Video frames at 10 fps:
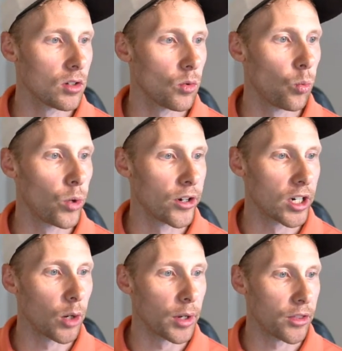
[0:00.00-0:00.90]
We're
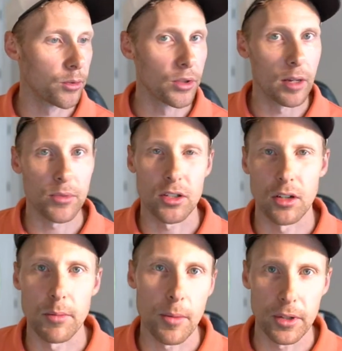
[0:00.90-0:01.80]
going through them, so
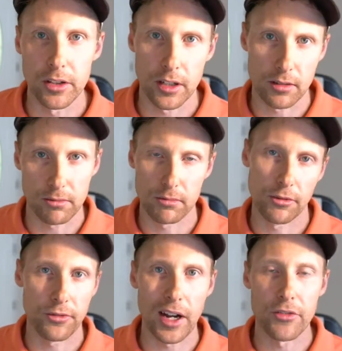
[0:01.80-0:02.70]
I might be like
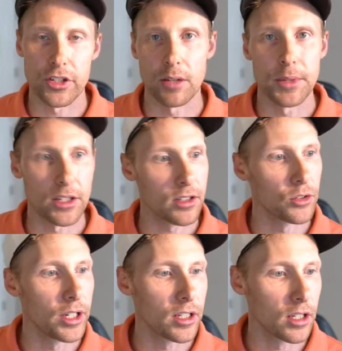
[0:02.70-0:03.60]
5 or 10 minutes
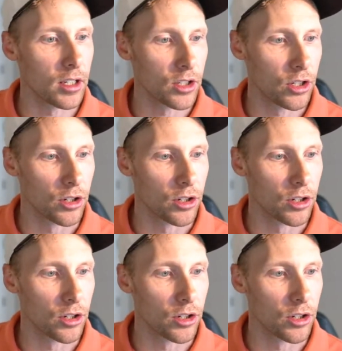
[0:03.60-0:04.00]
delayed getting to